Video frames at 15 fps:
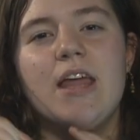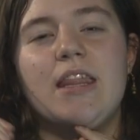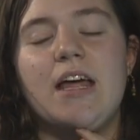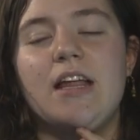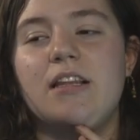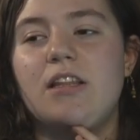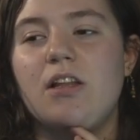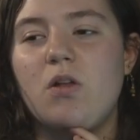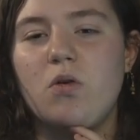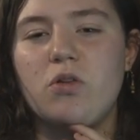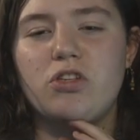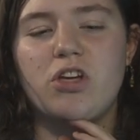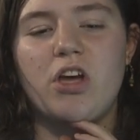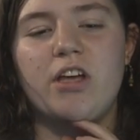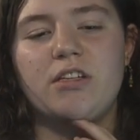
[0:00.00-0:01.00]
That the
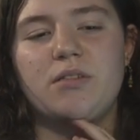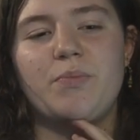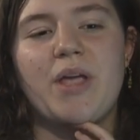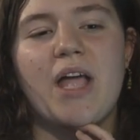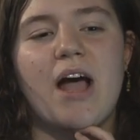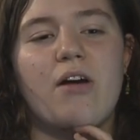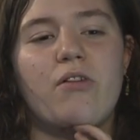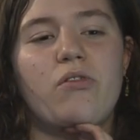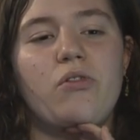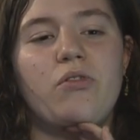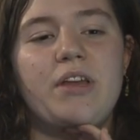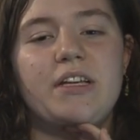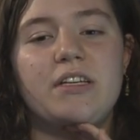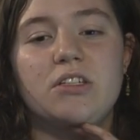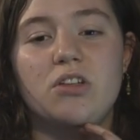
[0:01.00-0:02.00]
Lord shows me how you
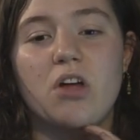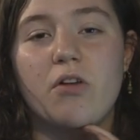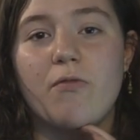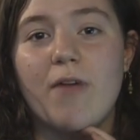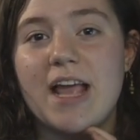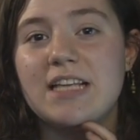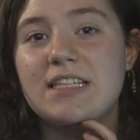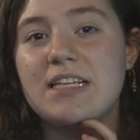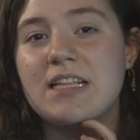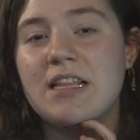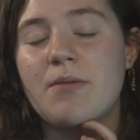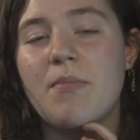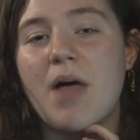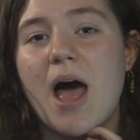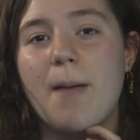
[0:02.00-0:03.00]
need to start raising
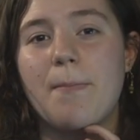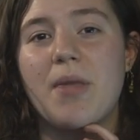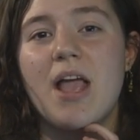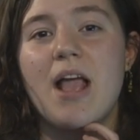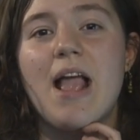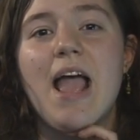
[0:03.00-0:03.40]
them up,